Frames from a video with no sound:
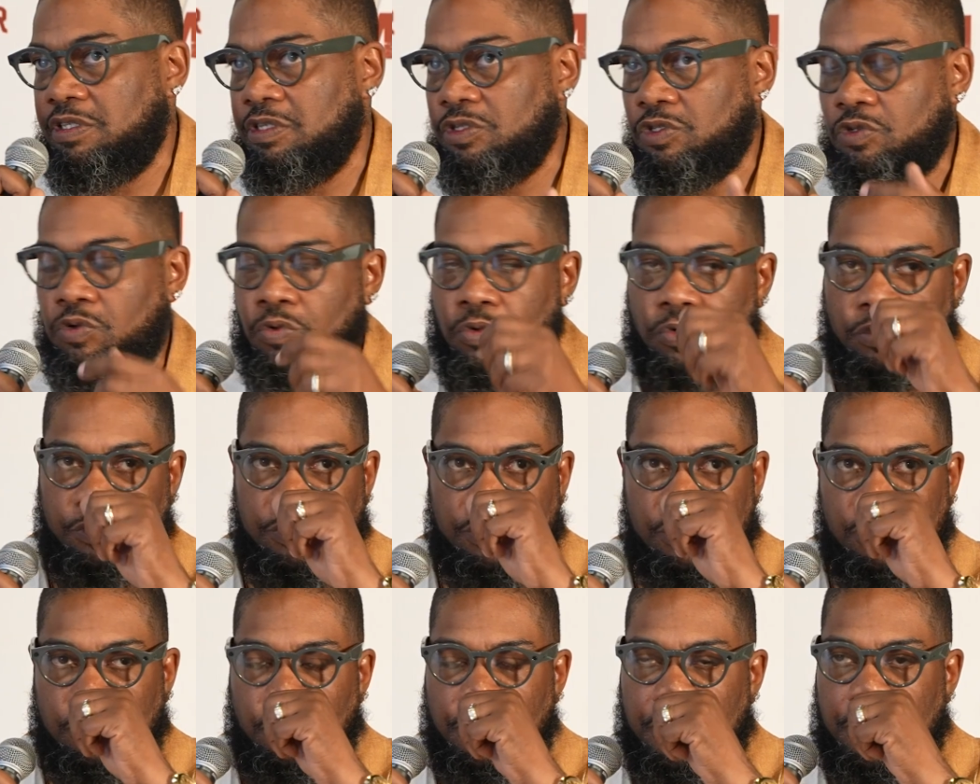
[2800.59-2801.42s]
the tools
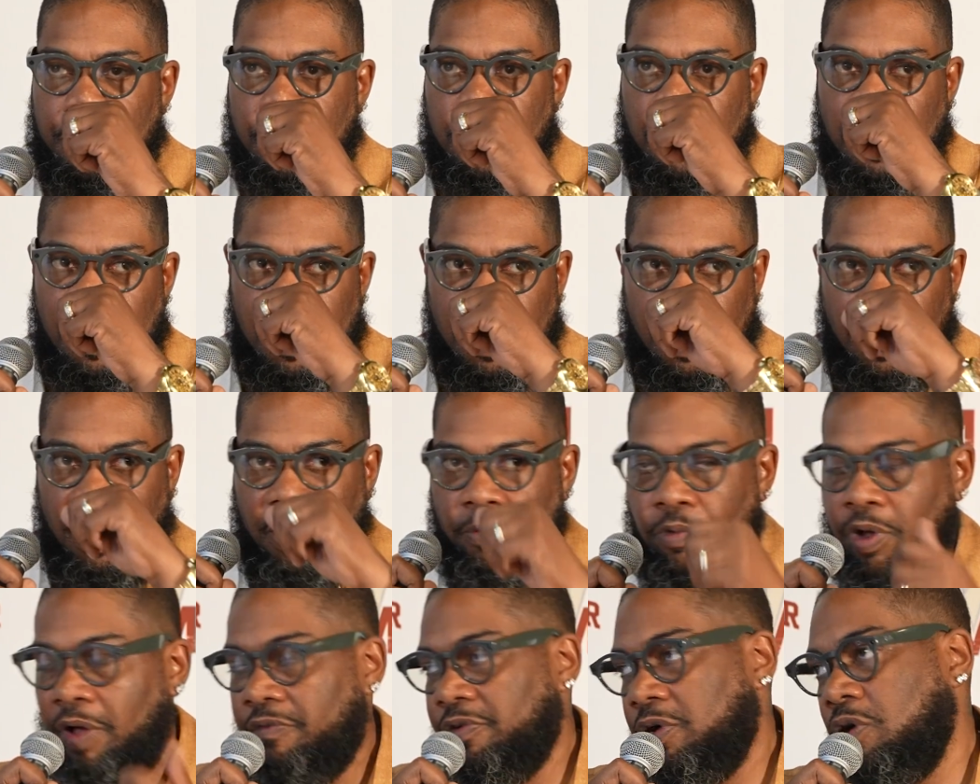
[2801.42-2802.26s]
as well.
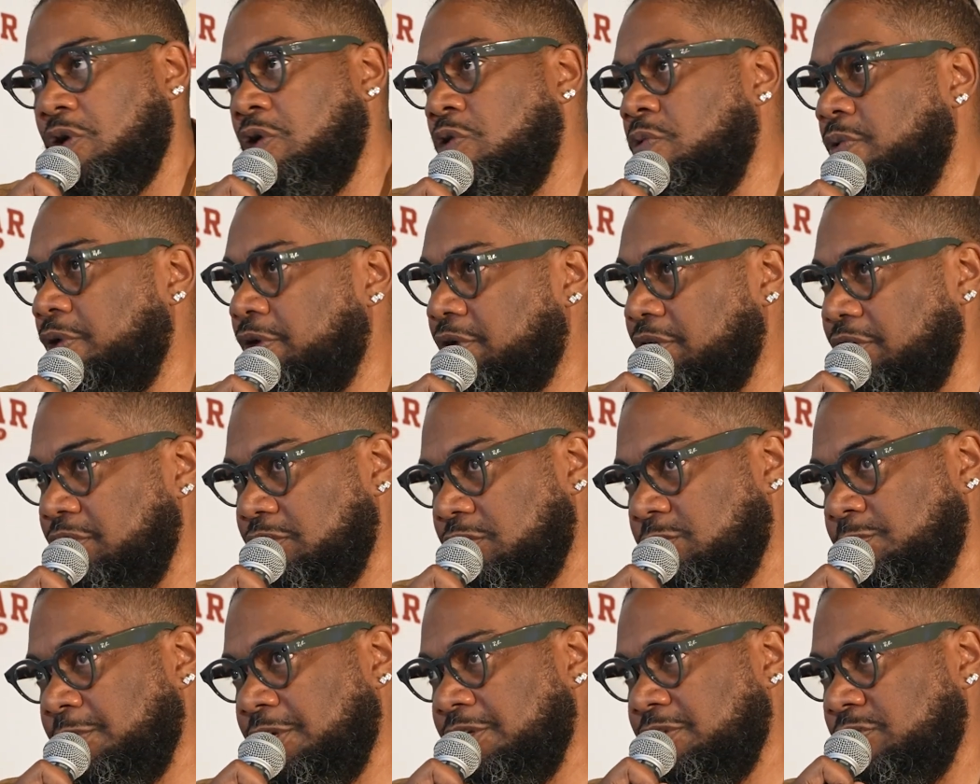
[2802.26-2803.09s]
We'll have a co-working
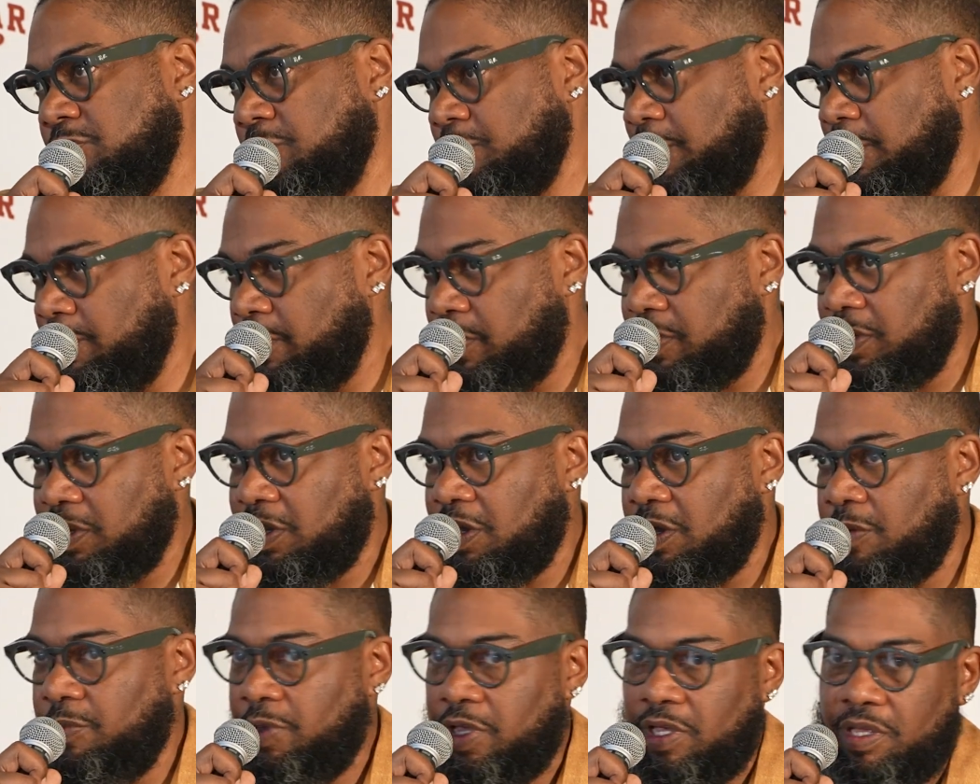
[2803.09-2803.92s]
space where people can
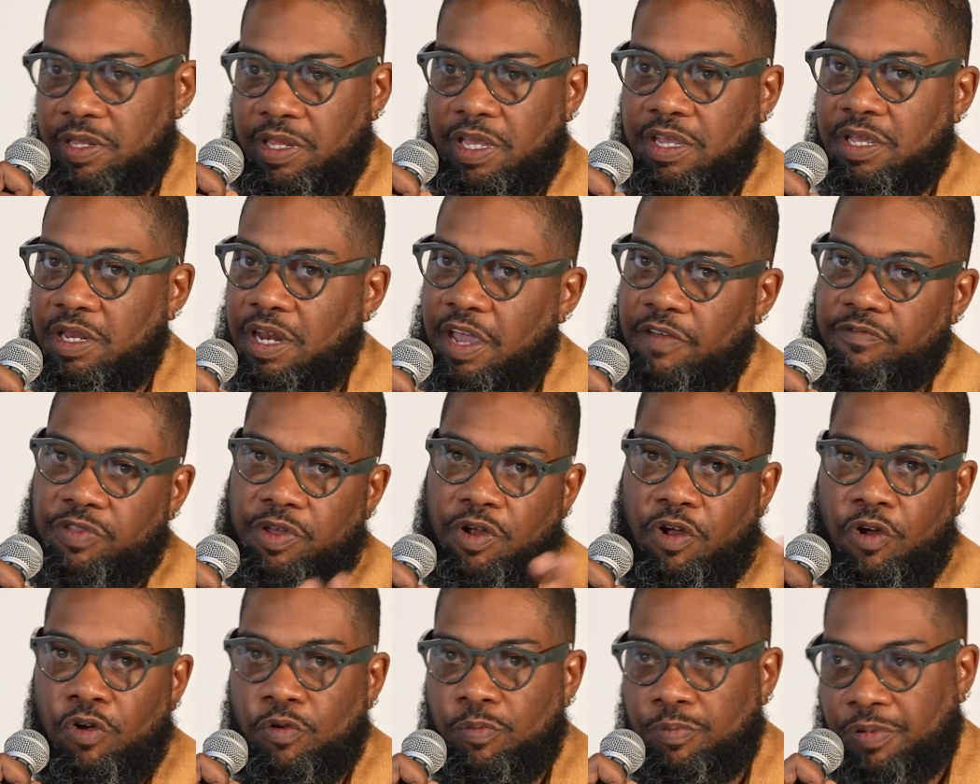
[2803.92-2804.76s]
come in, they can have
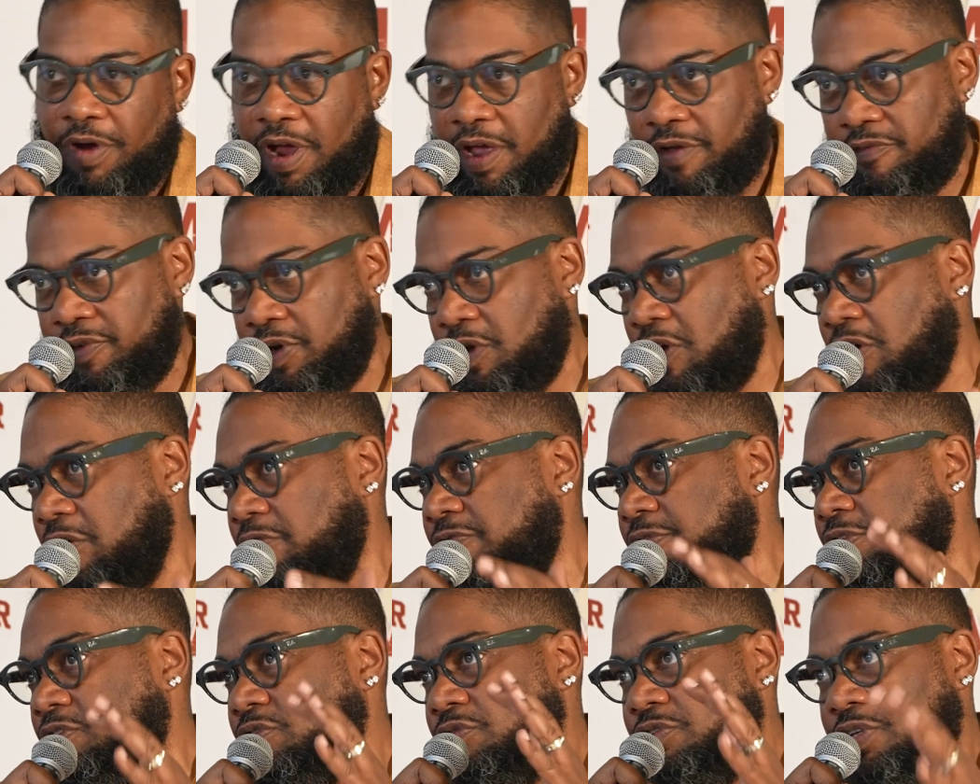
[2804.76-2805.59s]
their own private
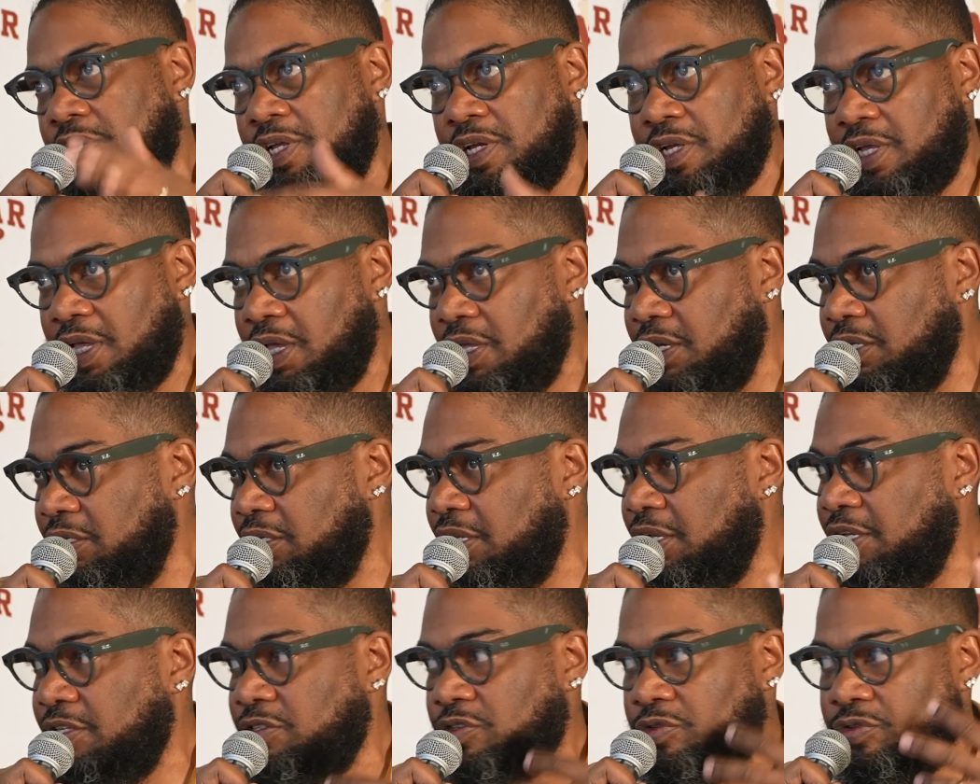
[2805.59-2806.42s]
office or dedicated
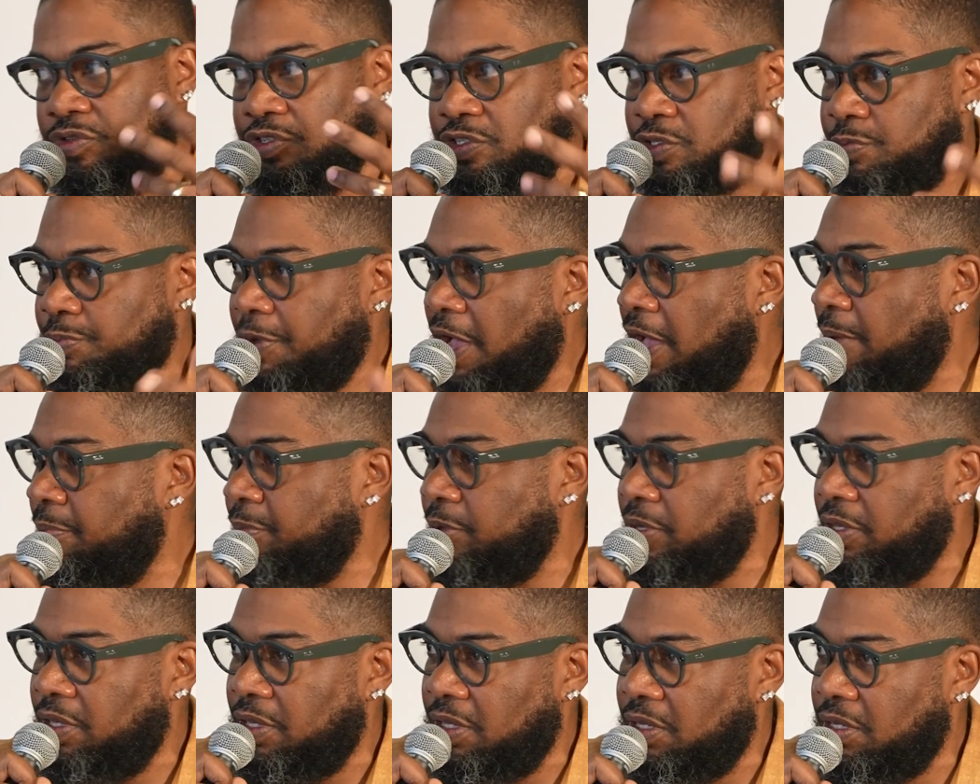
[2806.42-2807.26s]
desk or just pop
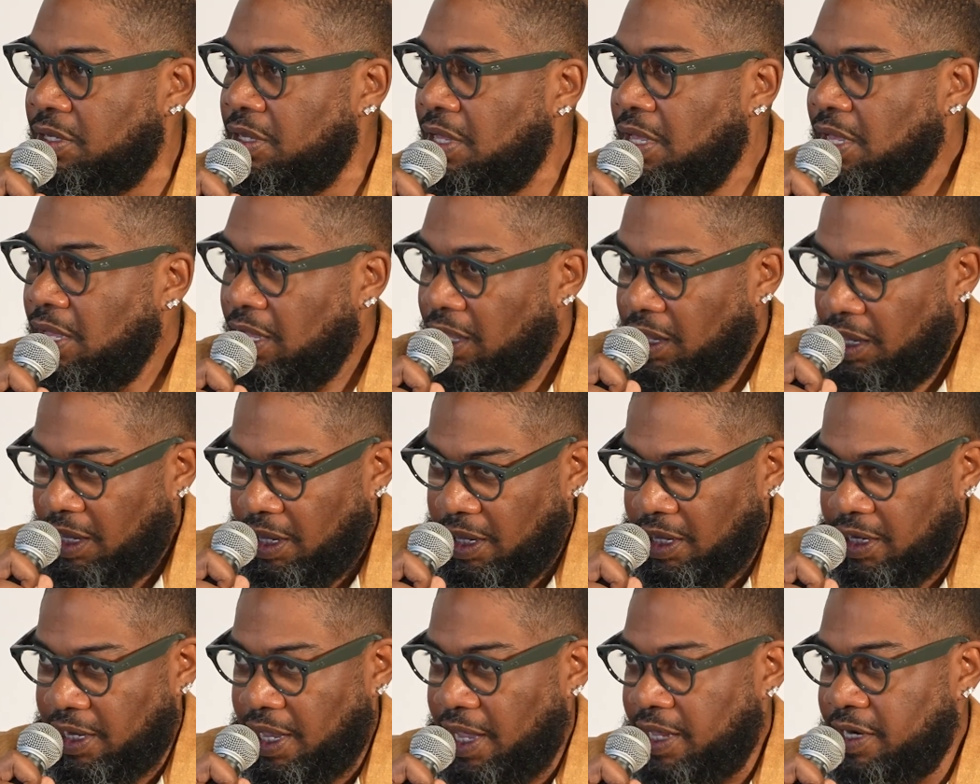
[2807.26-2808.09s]
in
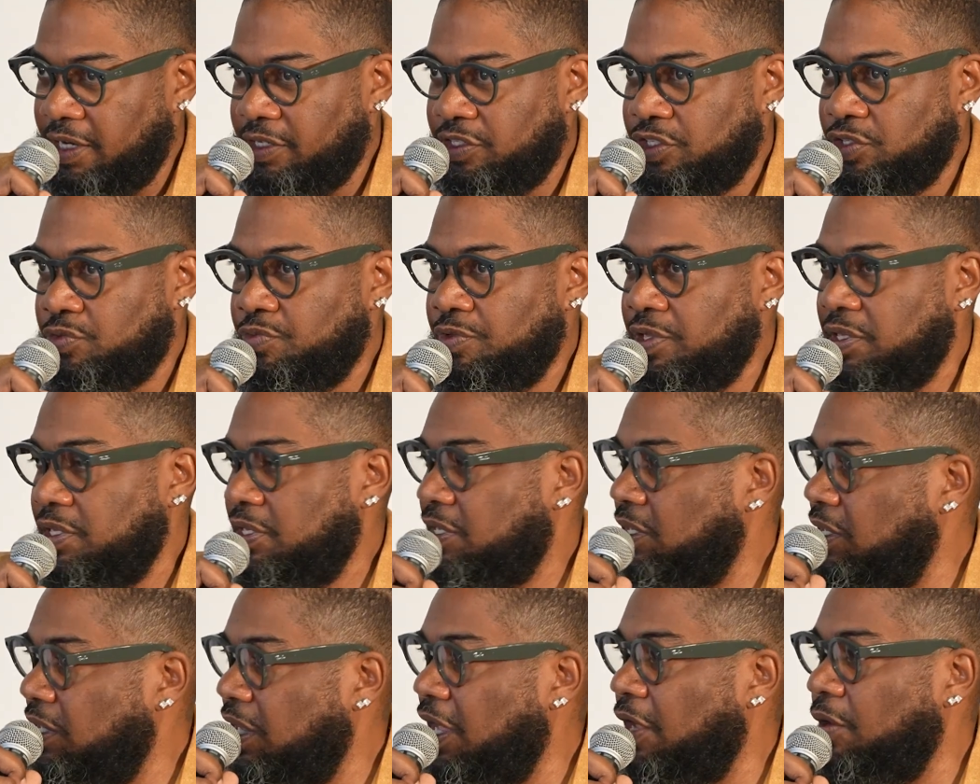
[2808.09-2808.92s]
and kind of just really
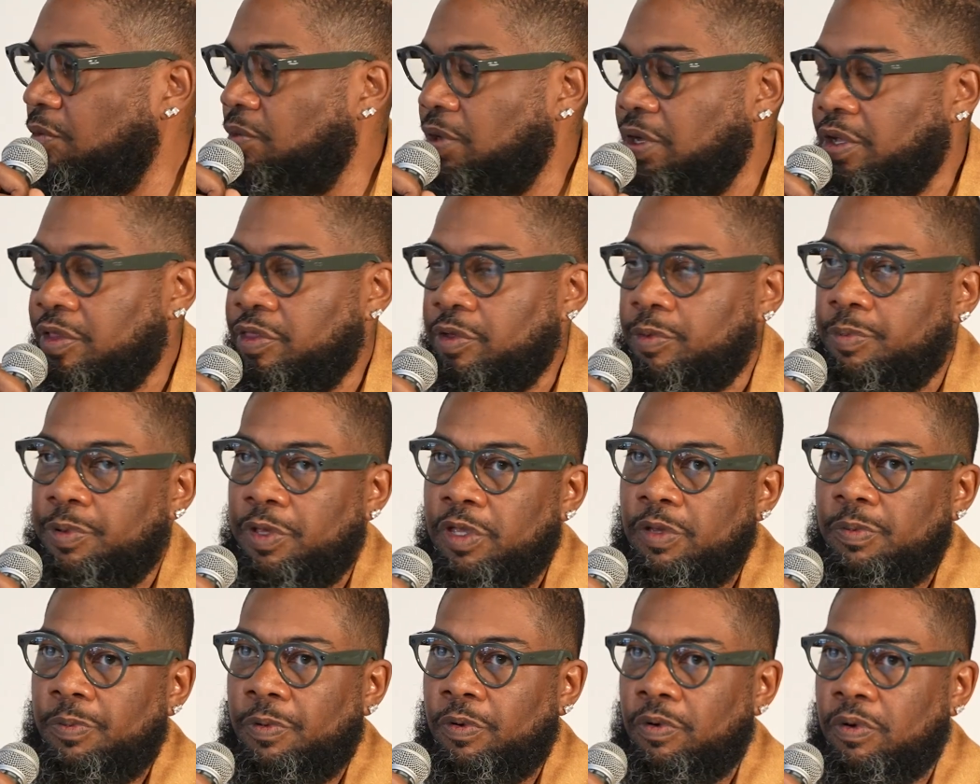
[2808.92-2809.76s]
connect with other
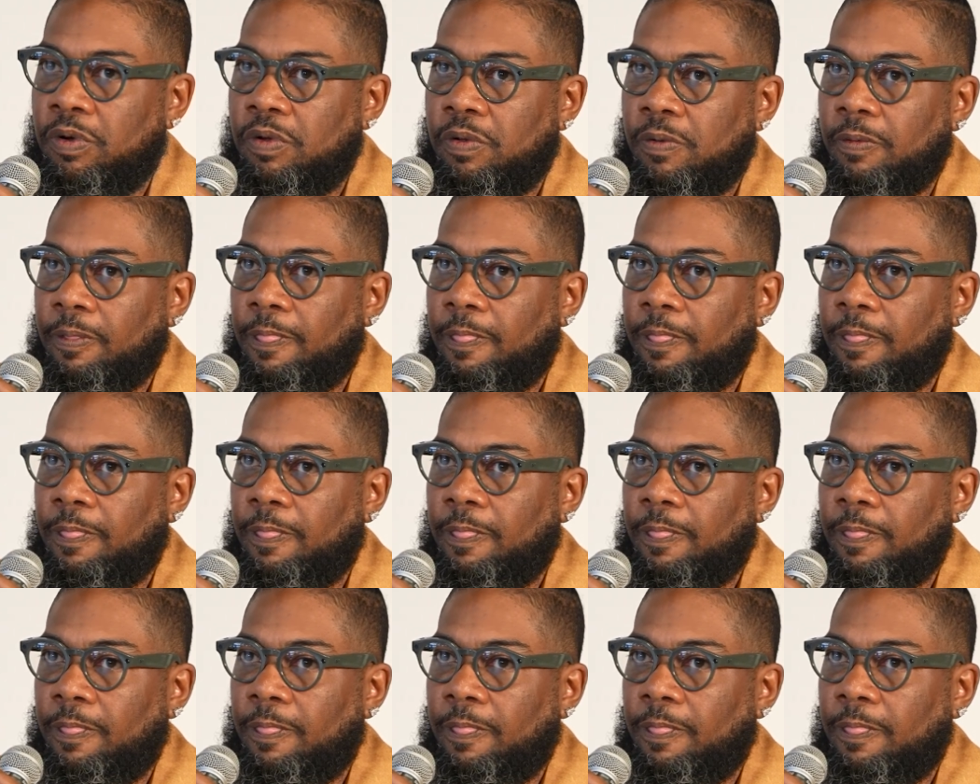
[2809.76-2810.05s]
people.